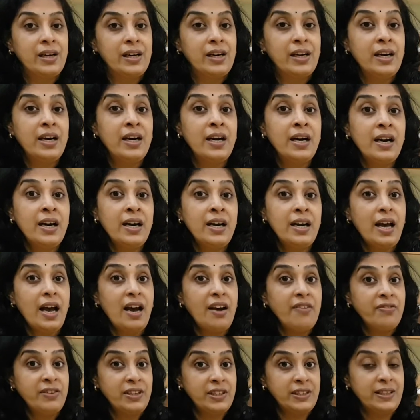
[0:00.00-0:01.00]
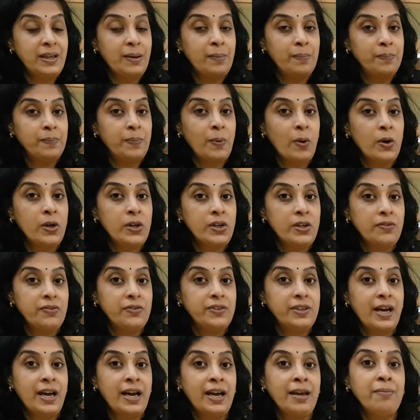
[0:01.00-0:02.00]
Curd, after some point of
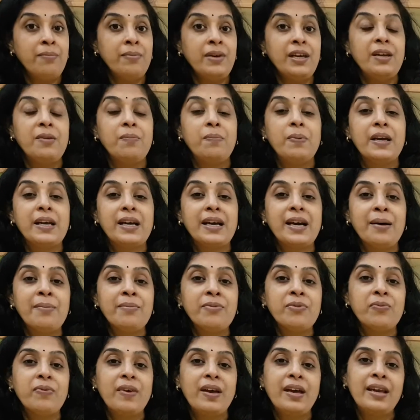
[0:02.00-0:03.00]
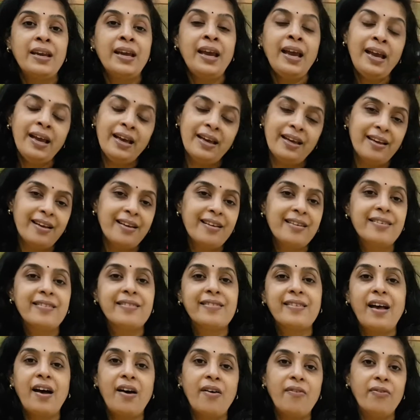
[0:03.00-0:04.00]
time, it becomes very
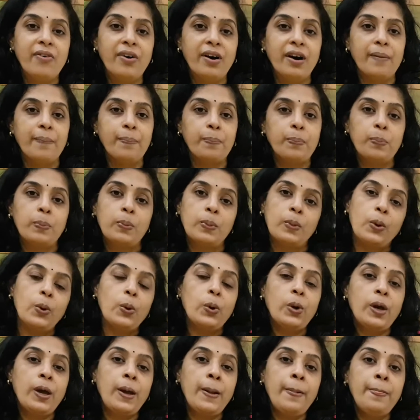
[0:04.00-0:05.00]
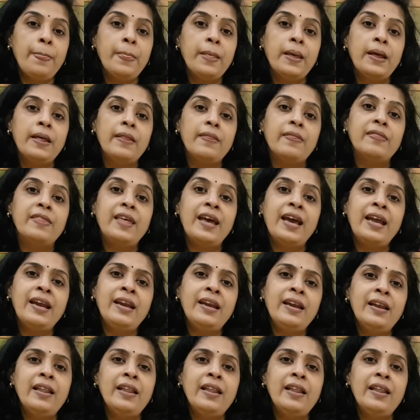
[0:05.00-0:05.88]
sour. Okay. Then